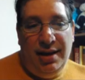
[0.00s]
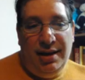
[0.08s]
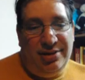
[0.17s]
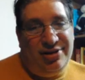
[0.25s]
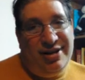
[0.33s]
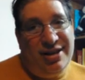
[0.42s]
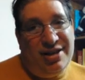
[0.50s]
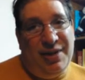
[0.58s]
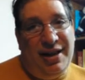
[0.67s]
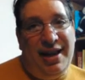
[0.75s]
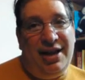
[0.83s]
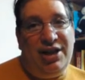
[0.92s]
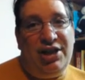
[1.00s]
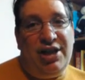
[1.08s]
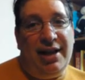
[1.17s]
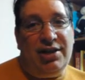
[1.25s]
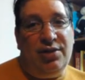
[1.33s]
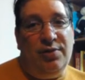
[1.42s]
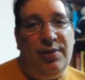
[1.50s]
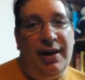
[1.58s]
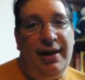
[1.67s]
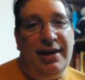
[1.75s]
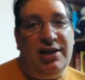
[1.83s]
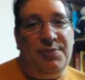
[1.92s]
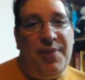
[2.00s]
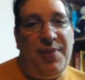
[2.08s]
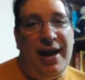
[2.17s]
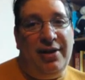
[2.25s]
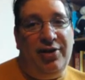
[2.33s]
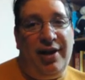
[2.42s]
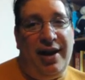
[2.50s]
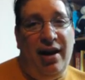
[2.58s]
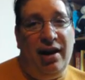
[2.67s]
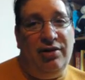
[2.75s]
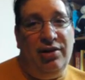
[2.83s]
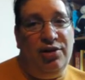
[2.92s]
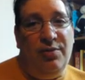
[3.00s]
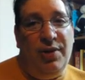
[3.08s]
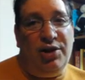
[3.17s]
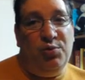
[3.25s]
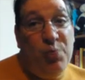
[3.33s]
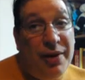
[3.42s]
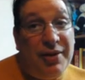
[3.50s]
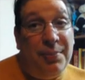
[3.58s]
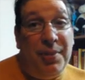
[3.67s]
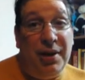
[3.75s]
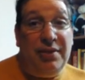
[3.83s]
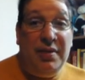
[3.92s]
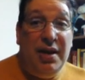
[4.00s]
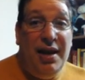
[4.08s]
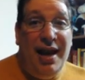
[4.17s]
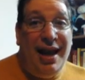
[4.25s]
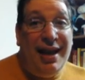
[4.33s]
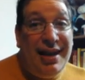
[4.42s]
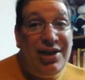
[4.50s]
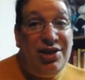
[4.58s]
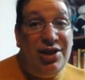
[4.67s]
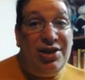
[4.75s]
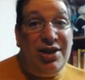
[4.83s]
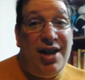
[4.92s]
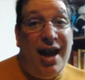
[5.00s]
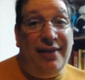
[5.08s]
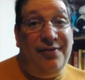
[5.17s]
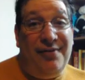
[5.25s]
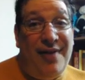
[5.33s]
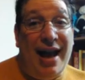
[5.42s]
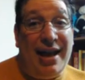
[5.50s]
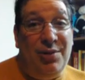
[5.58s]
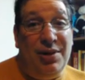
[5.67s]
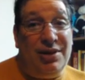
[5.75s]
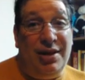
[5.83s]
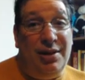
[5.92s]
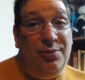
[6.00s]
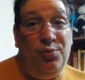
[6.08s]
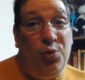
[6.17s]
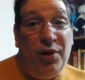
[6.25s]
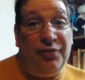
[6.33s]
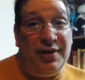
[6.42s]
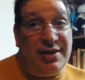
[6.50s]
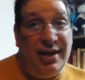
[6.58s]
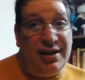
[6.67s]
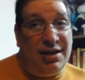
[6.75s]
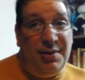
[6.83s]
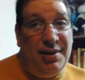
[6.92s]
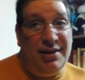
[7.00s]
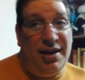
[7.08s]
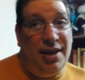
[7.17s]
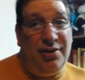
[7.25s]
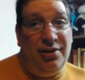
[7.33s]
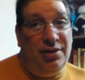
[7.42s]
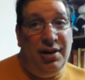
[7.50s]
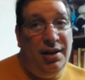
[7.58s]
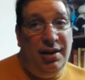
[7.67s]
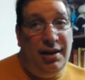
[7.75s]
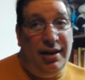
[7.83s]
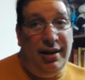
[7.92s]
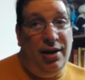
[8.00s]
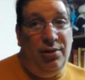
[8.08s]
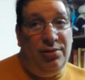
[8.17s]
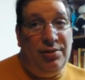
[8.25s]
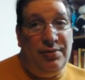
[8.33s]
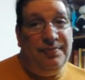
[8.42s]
So she doesn't really get a chance to really expand her character or do much with it, but at least she's not vacuous and worthless like some of these other, you know,